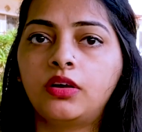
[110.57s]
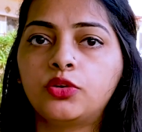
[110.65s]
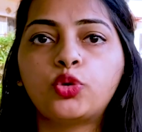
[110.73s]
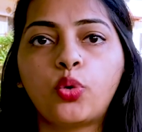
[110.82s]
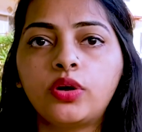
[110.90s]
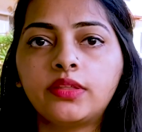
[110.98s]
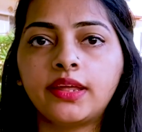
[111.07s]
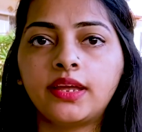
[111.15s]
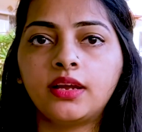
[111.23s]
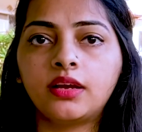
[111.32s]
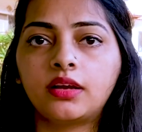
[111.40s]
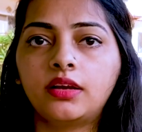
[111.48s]
Don't
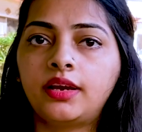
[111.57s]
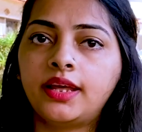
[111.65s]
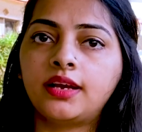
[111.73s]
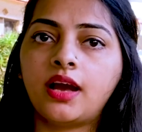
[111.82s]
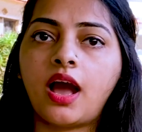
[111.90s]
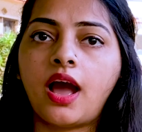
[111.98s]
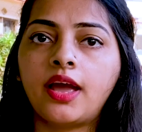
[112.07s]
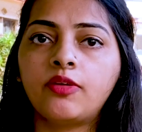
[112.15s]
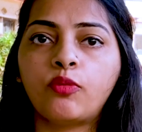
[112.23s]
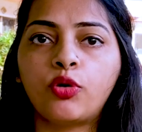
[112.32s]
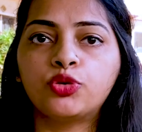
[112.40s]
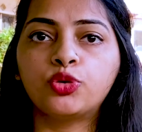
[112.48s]
think like, I
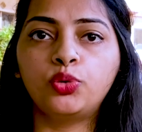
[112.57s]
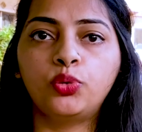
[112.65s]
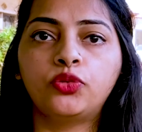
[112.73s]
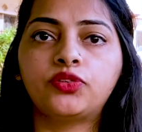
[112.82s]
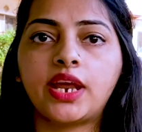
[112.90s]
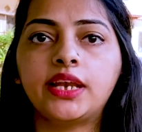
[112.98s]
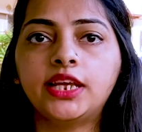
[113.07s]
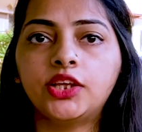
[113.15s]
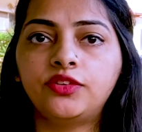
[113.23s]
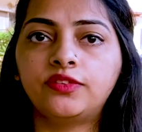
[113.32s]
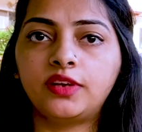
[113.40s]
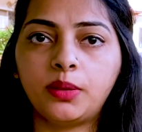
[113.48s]
want to lose 10
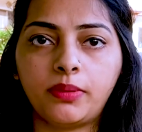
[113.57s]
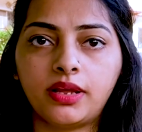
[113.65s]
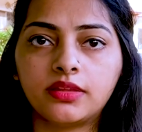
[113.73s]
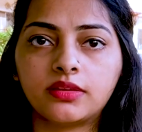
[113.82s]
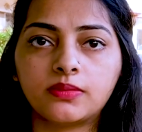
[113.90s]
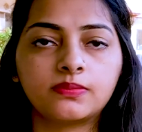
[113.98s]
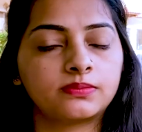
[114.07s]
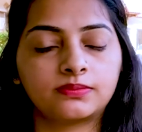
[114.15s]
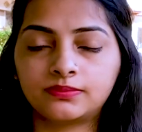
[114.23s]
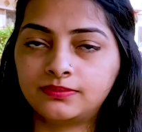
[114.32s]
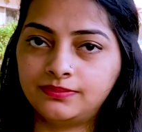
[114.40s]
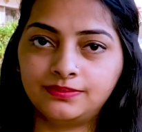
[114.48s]
kgs in a month.
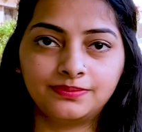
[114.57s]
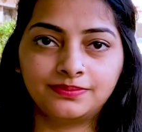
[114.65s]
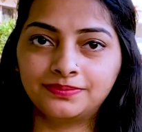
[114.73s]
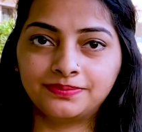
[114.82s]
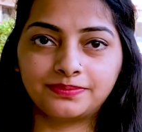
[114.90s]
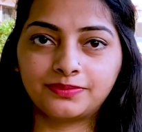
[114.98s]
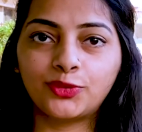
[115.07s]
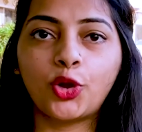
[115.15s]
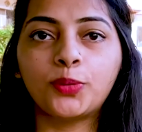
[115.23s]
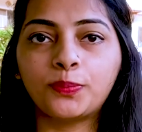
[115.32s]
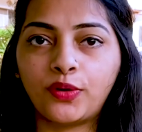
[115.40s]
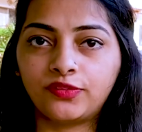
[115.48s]

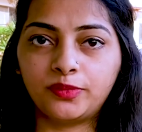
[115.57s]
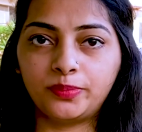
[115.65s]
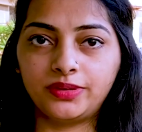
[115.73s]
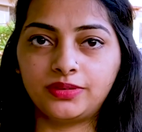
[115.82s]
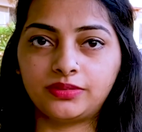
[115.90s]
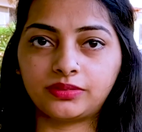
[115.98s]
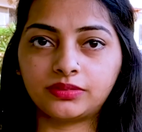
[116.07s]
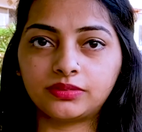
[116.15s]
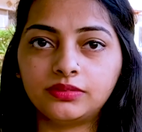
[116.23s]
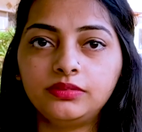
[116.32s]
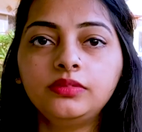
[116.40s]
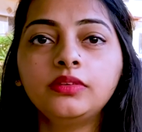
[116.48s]
Not possible.
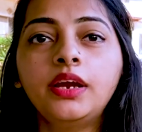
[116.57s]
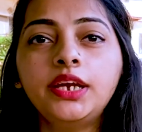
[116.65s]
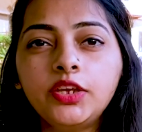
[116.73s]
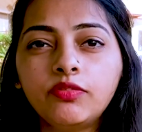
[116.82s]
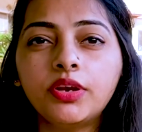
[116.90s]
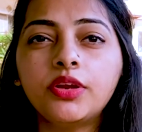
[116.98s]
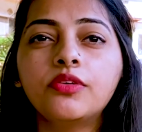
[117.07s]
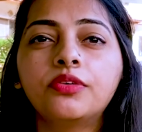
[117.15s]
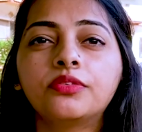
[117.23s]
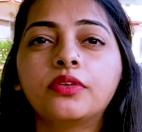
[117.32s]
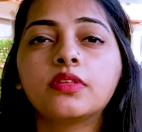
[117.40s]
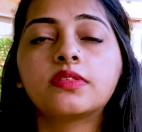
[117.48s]
And even
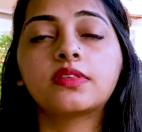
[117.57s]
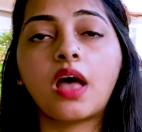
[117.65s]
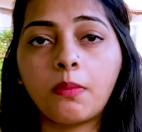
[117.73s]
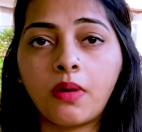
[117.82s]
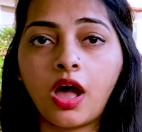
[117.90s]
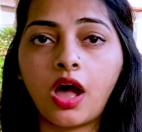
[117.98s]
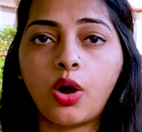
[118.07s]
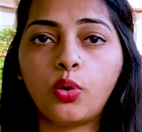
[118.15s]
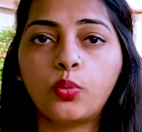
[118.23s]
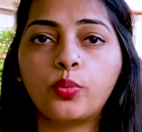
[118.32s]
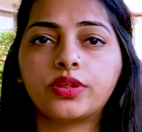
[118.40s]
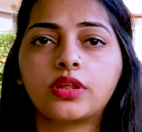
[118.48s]
if somehow
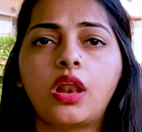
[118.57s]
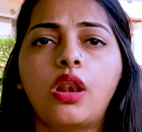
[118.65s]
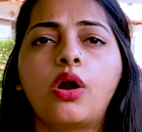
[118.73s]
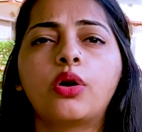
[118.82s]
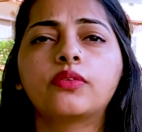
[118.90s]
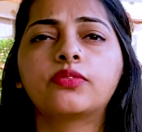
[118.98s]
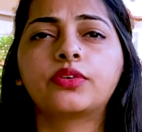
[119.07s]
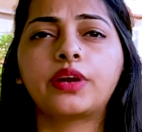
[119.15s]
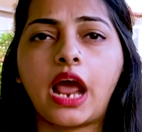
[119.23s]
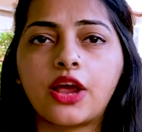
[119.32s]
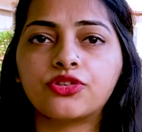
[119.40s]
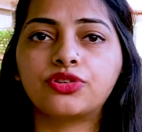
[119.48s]
with a lot of
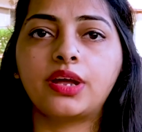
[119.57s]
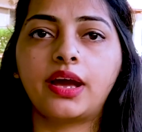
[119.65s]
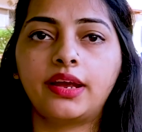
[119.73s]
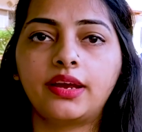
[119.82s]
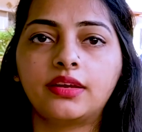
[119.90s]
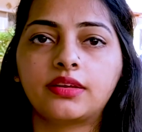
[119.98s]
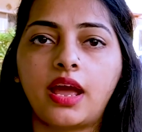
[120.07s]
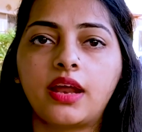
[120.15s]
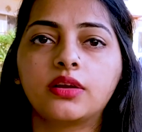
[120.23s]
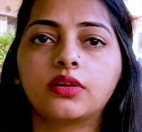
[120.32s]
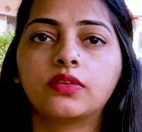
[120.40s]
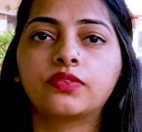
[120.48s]
crash diet
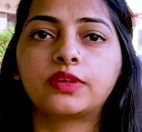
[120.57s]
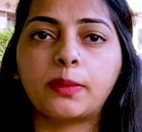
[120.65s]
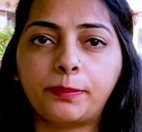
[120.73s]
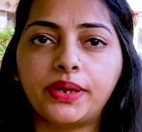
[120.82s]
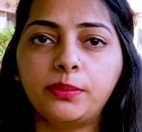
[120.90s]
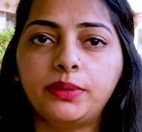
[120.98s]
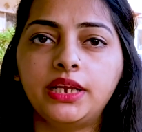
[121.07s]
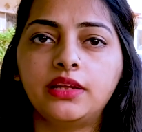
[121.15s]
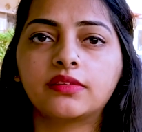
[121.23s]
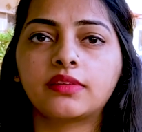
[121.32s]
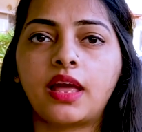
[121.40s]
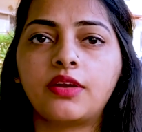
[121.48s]
and skipping
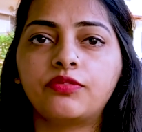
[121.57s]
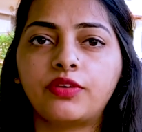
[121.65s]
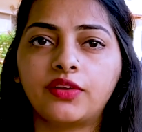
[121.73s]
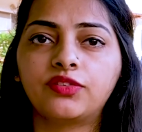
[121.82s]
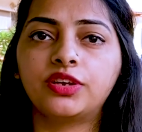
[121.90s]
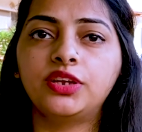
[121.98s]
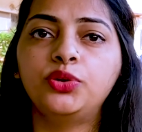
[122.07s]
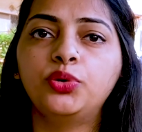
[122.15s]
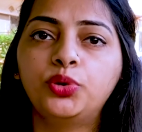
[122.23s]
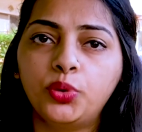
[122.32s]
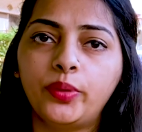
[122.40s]
meals and fasting you do